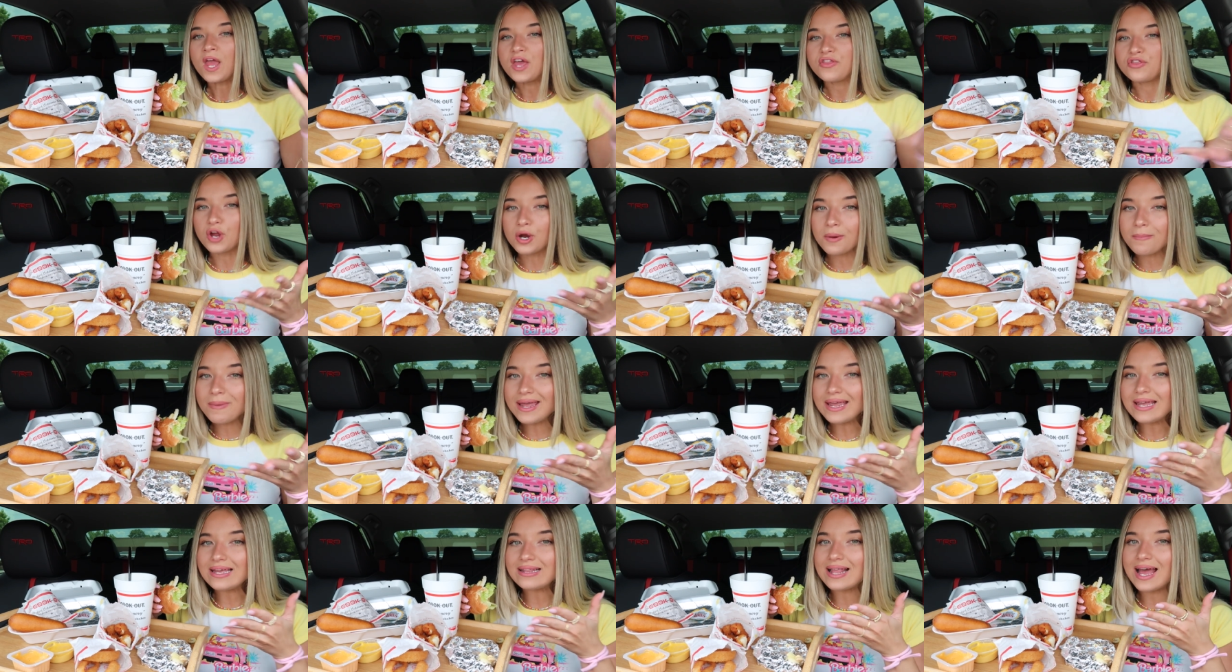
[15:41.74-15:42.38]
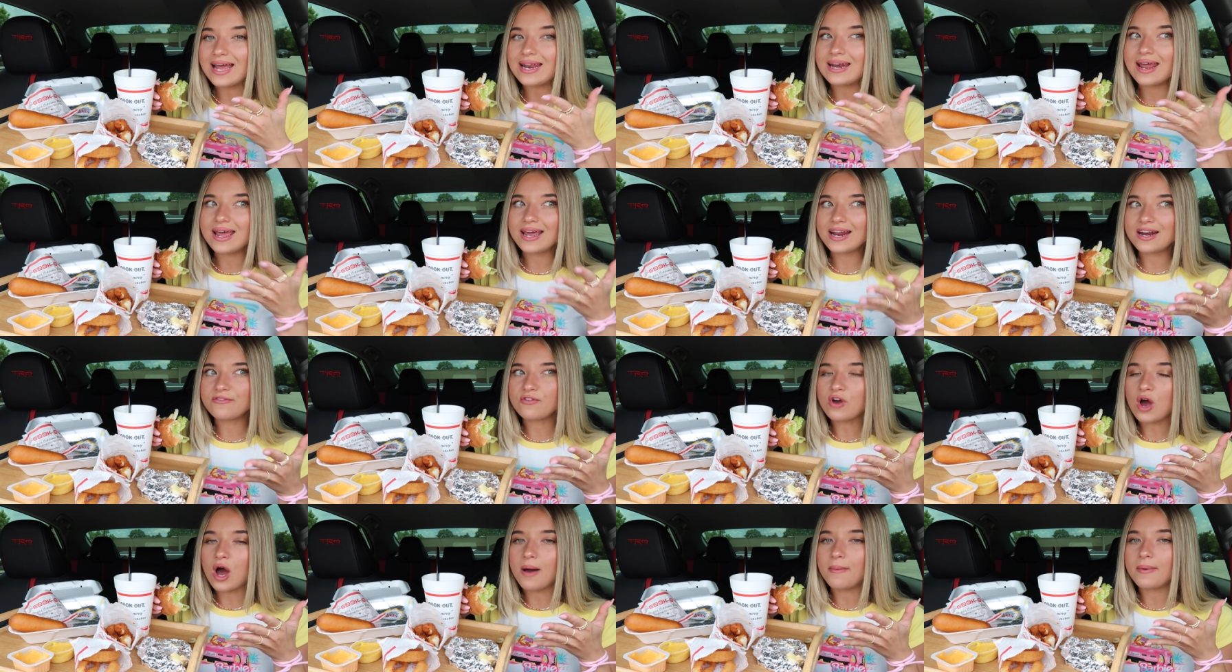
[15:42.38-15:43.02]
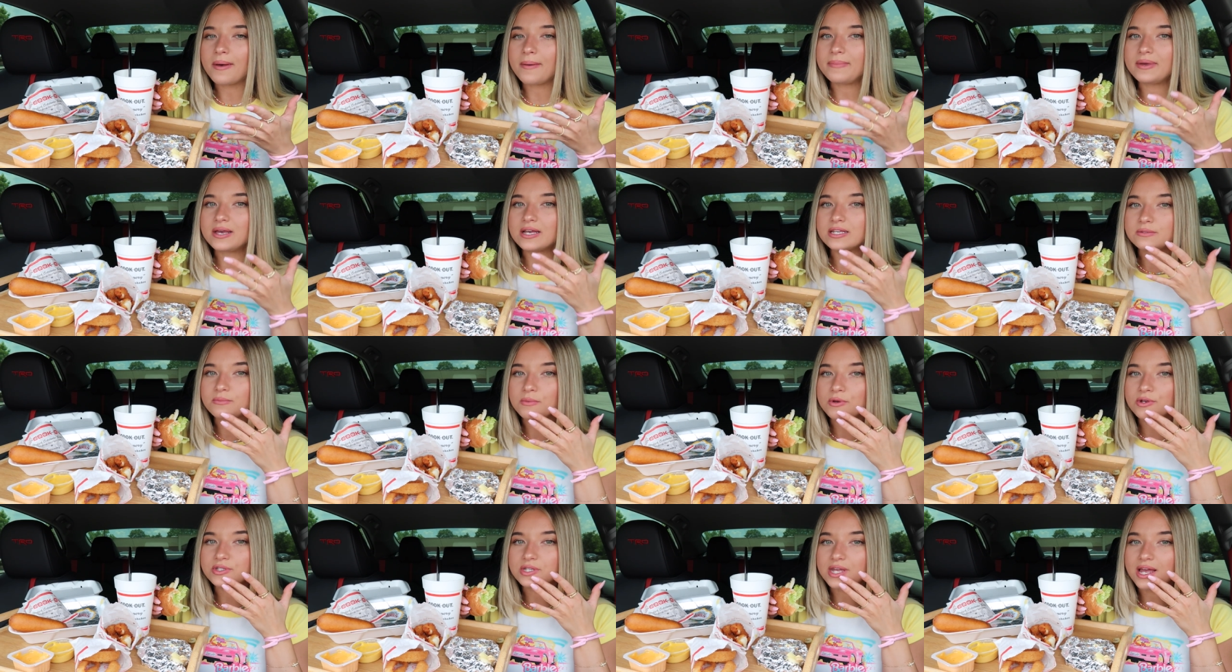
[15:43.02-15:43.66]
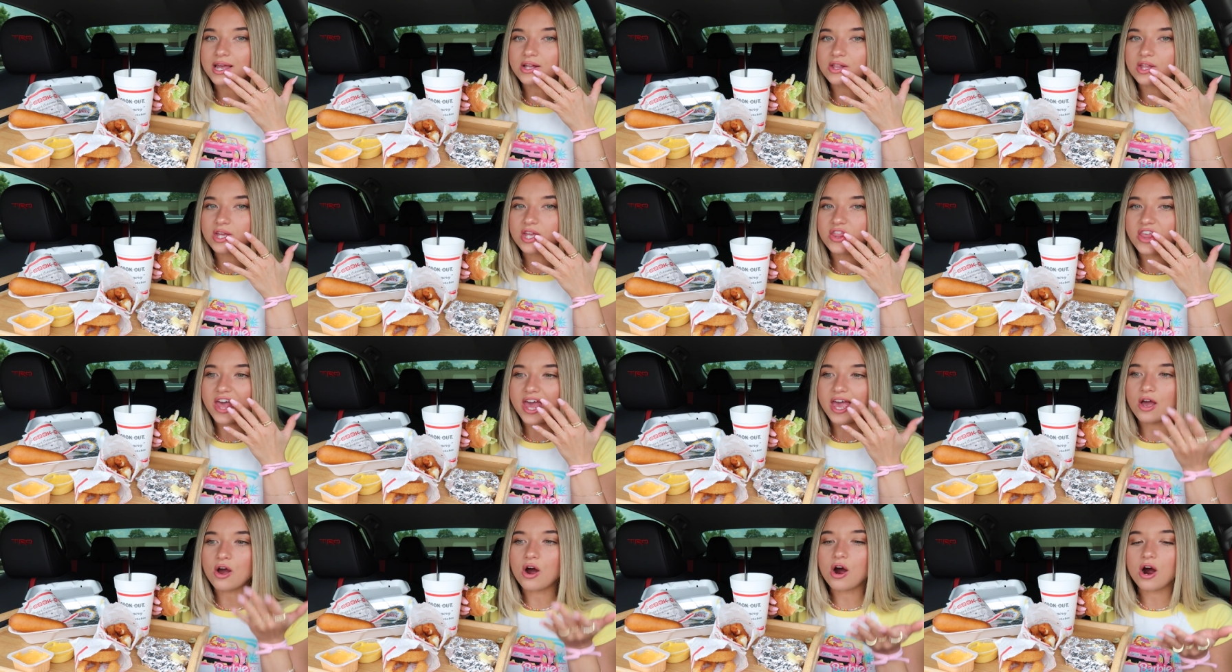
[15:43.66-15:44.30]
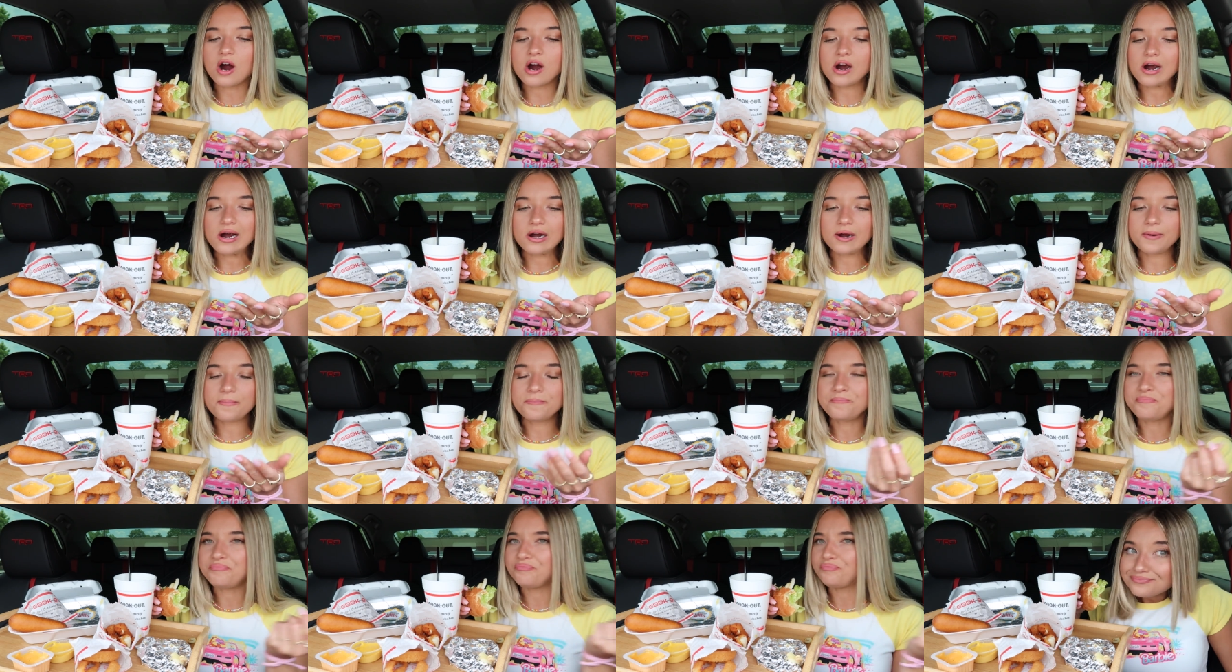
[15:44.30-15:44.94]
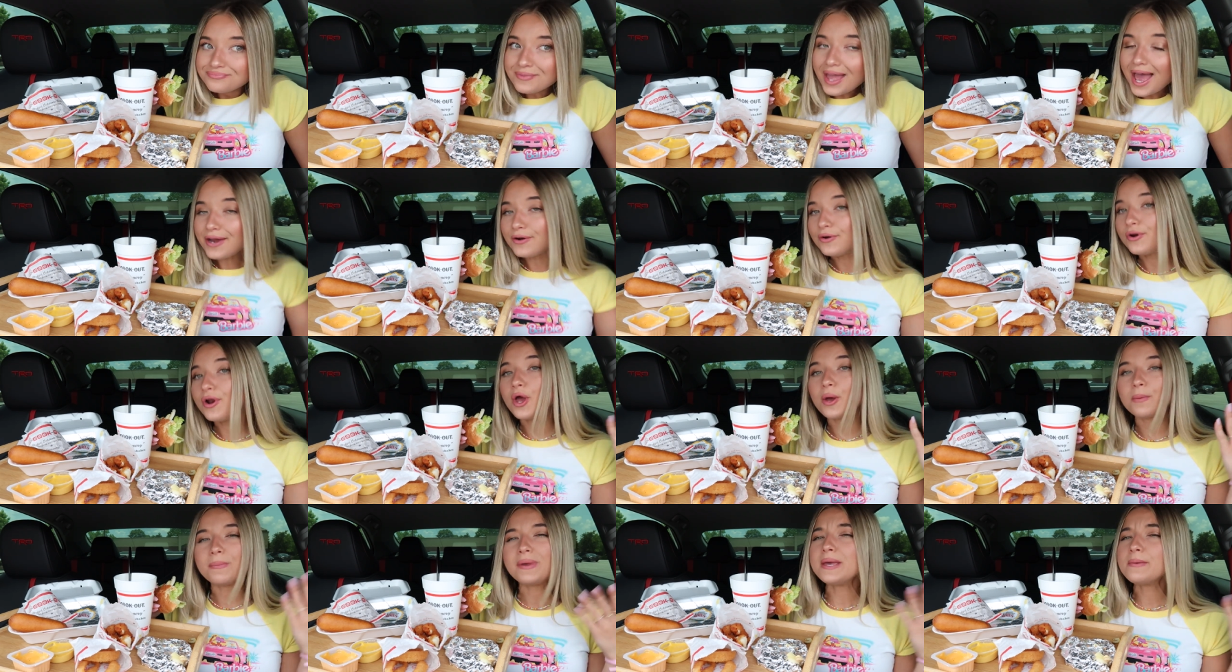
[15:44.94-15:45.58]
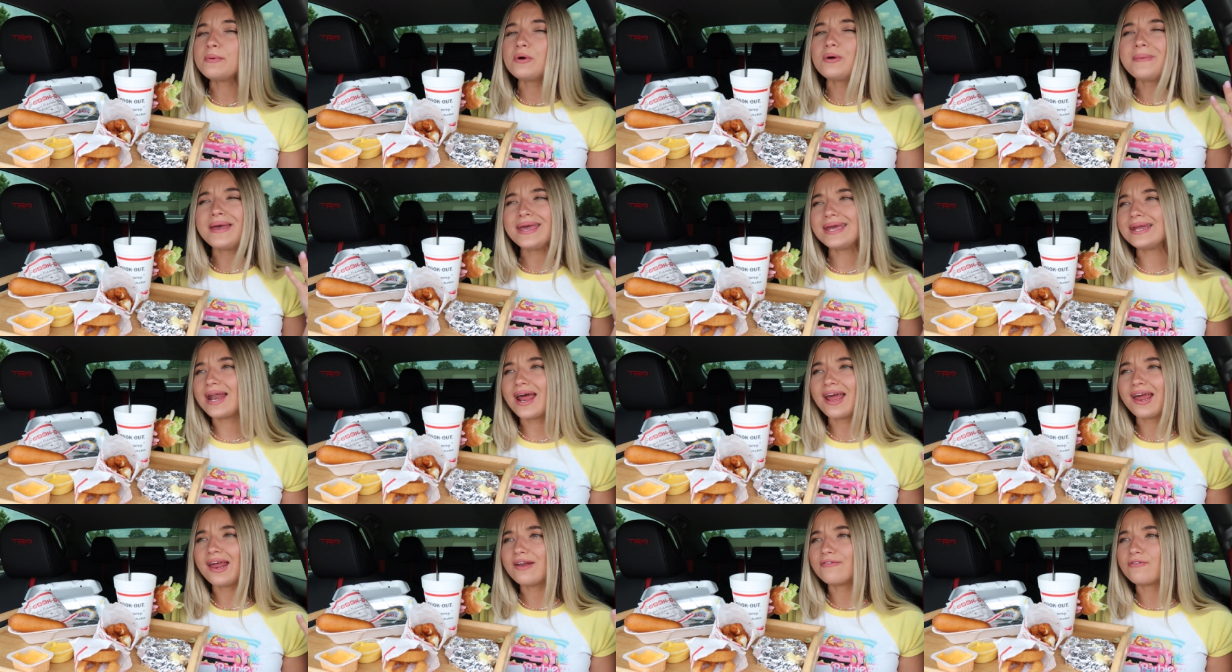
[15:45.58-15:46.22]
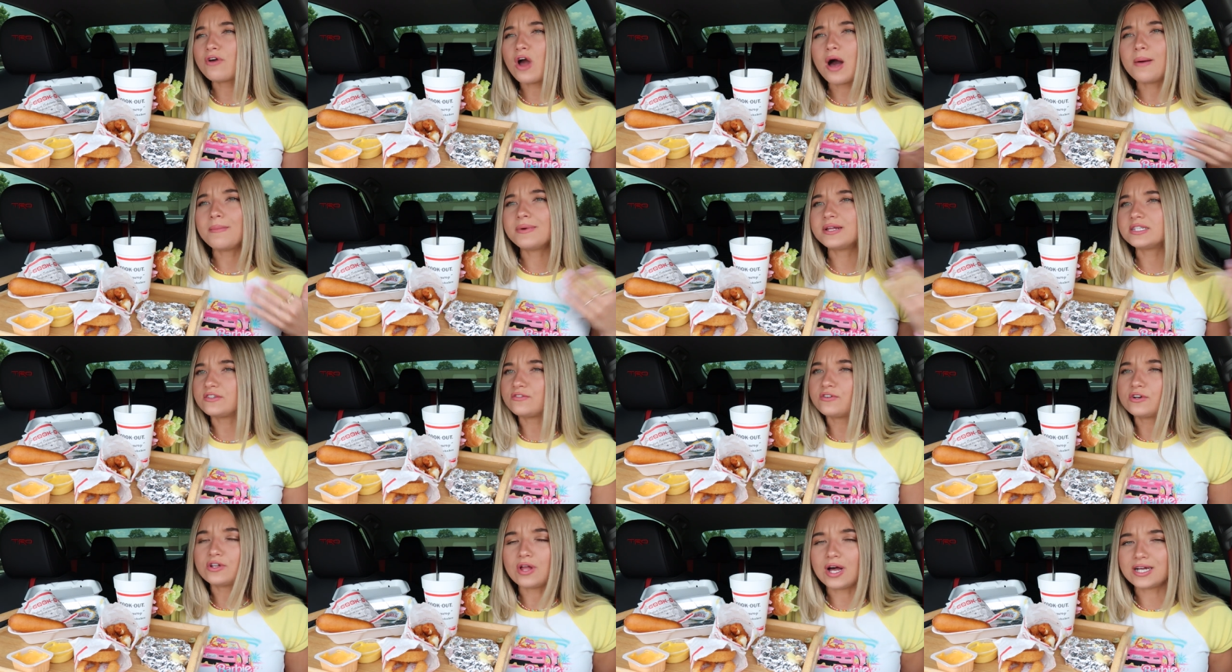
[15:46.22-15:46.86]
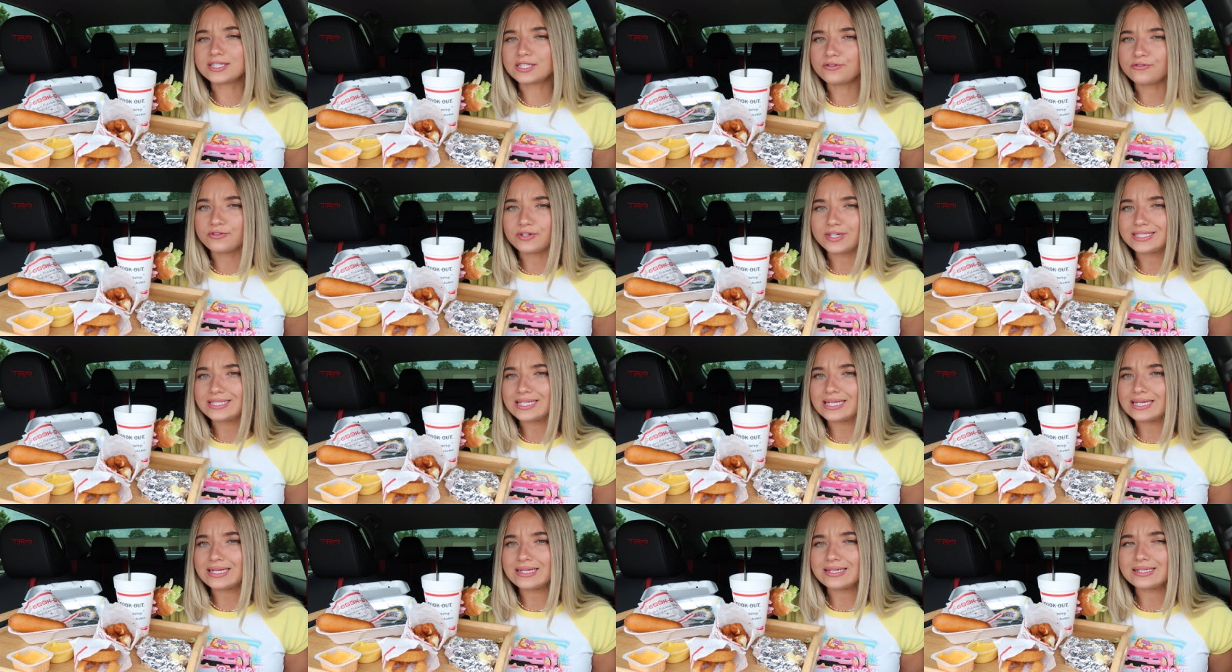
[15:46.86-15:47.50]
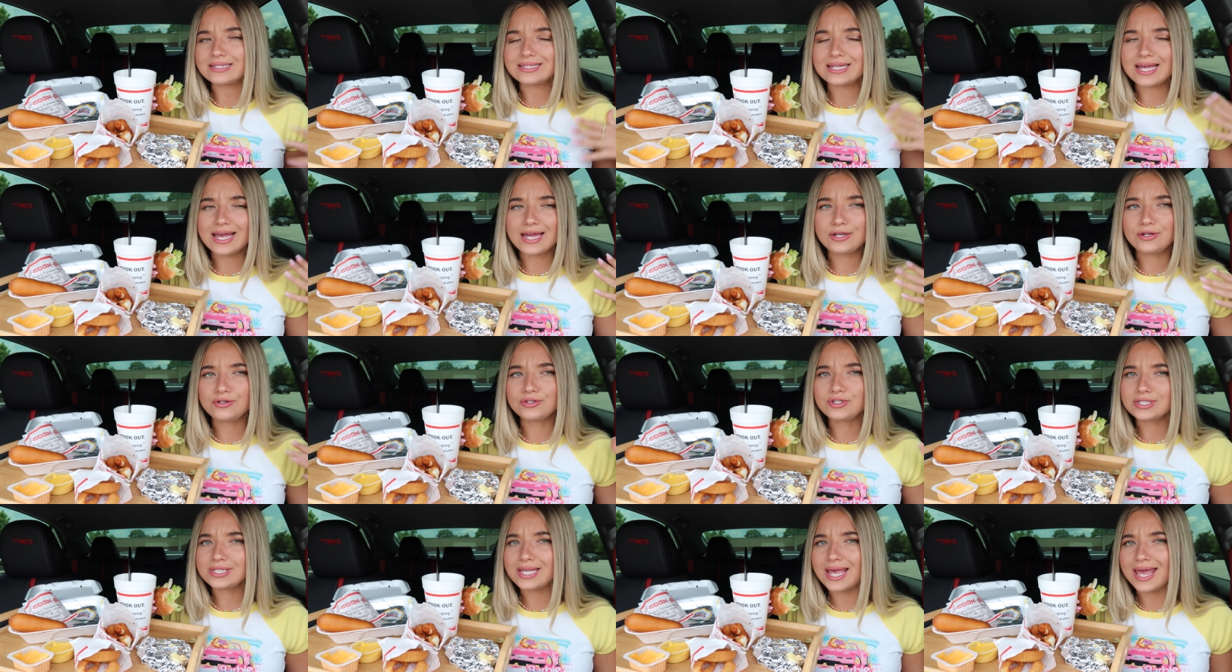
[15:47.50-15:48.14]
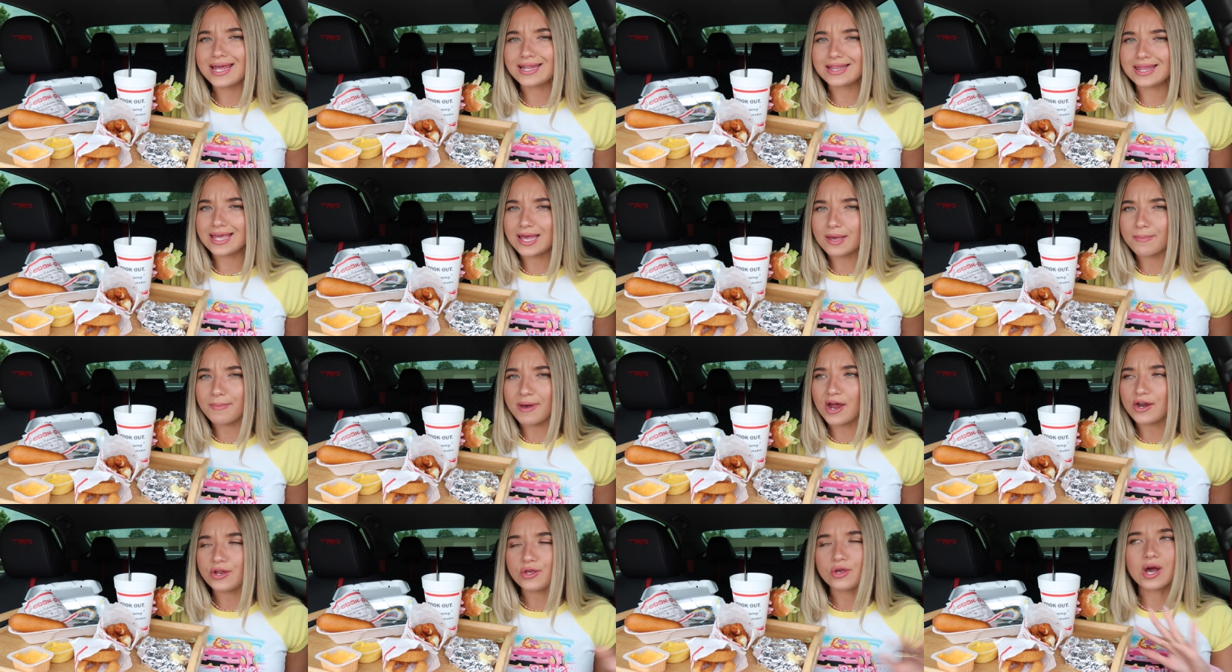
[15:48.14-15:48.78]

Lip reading: they're making that negative comment because most likely they are, I don't know, people make negative comments for lots of reasons and you just can't think about it.